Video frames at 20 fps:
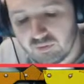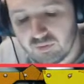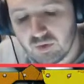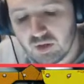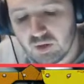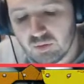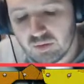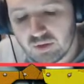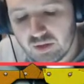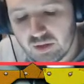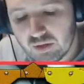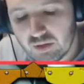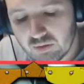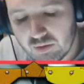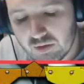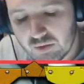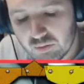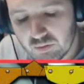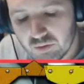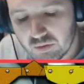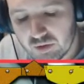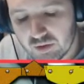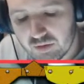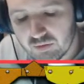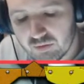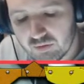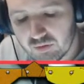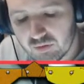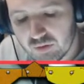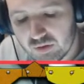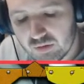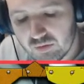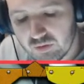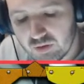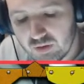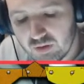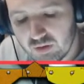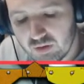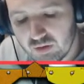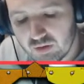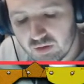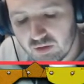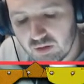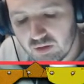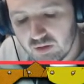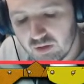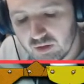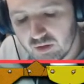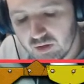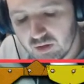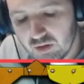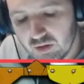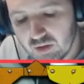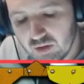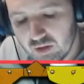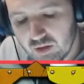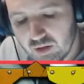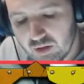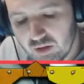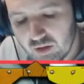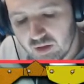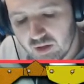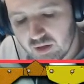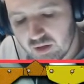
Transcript: I'll see how this works out first of all. And